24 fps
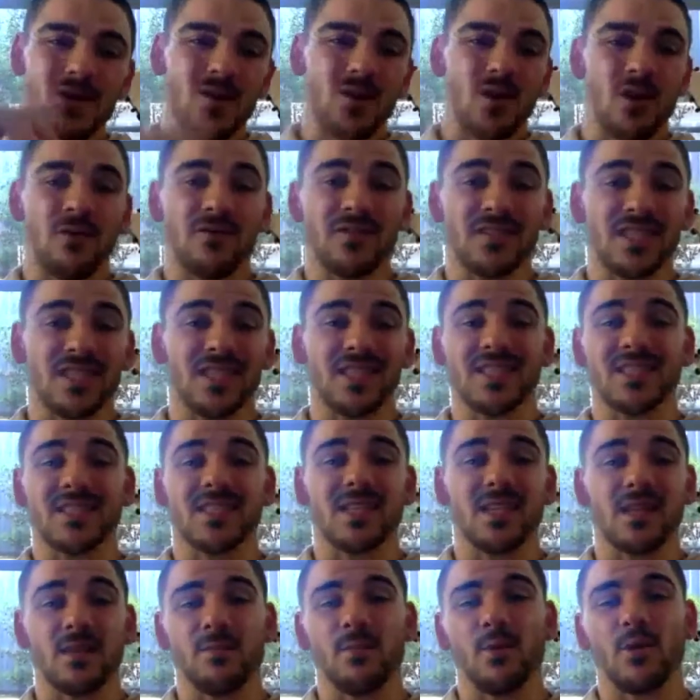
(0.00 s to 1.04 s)
obviously listening
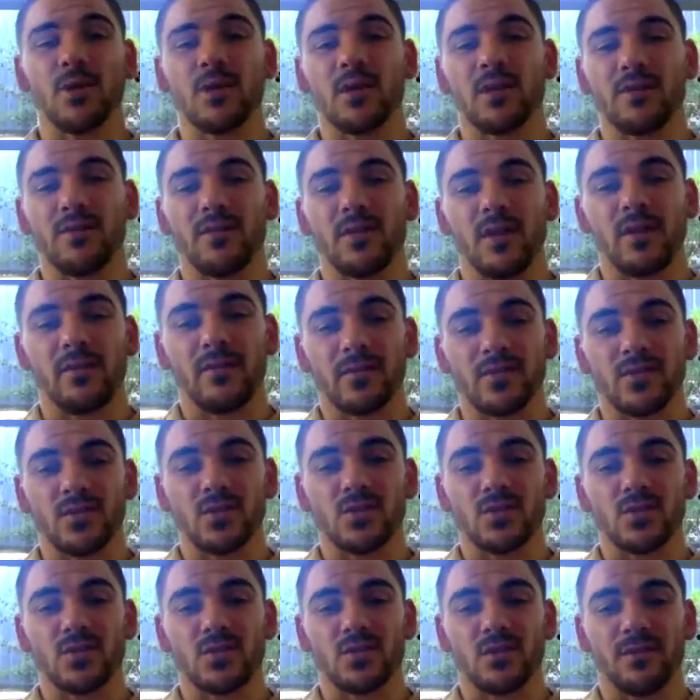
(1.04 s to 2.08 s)
to your body if you ever do
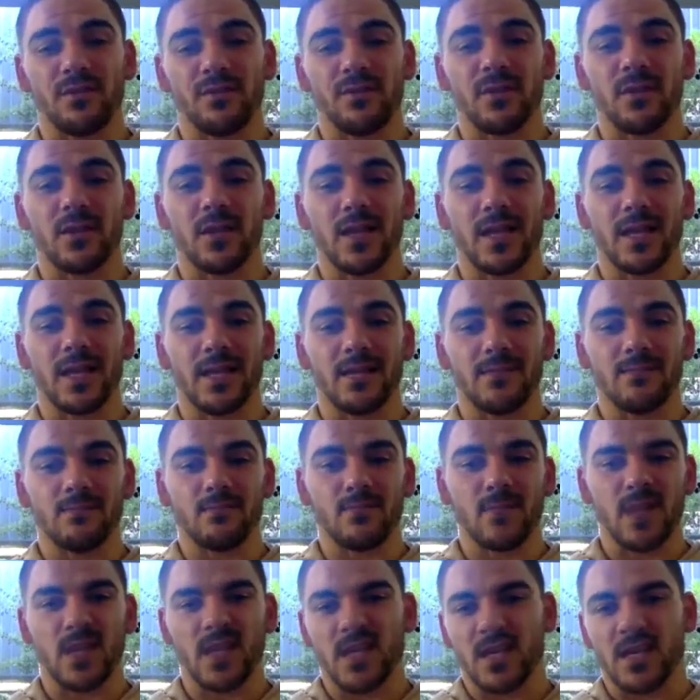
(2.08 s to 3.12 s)
sort of feel any
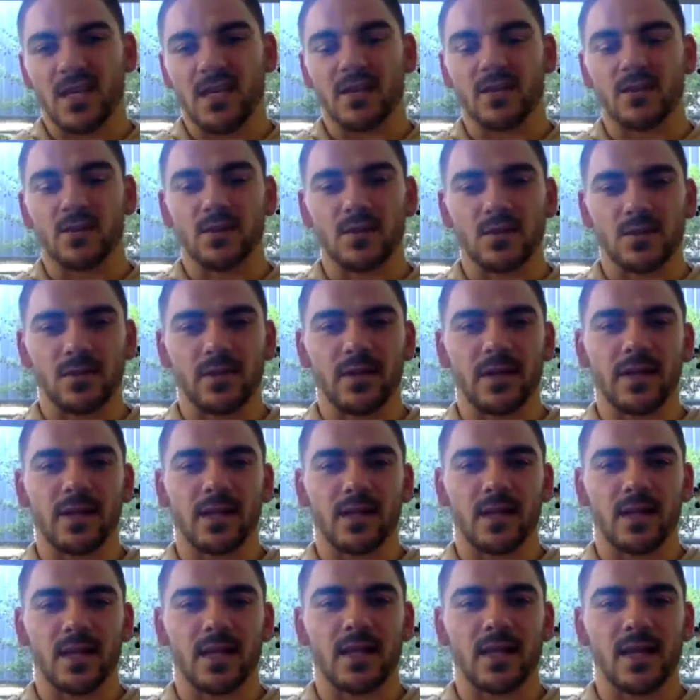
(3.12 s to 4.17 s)
niggles or anything
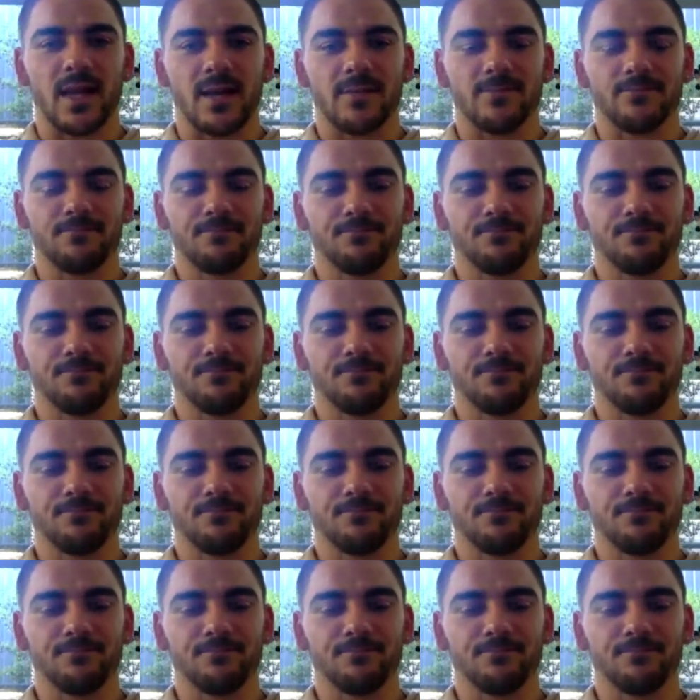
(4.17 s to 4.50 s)
like that.